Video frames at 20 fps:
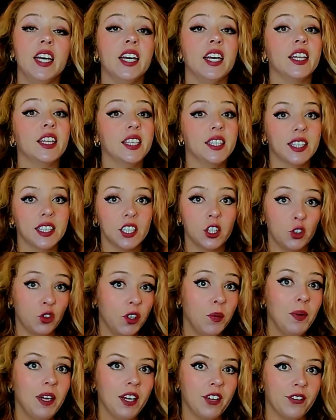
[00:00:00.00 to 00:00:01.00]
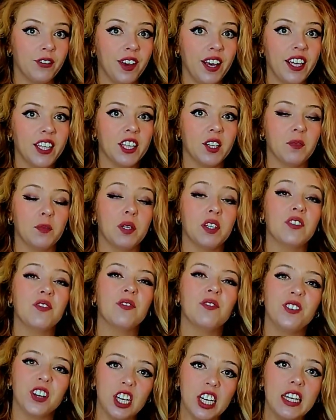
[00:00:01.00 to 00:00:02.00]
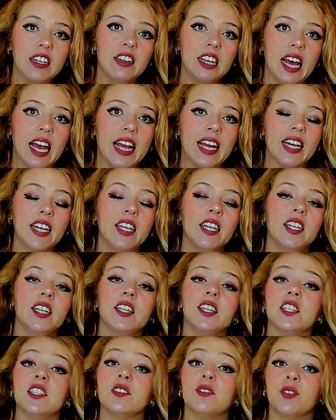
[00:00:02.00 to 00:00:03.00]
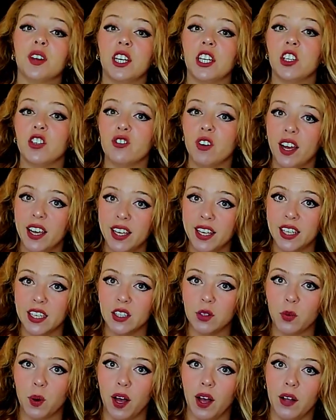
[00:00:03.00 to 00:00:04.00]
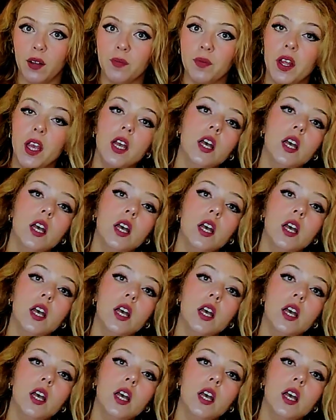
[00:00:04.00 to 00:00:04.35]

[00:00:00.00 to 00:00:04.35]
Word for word: it is extremely effective, but very likely it is very drying as well.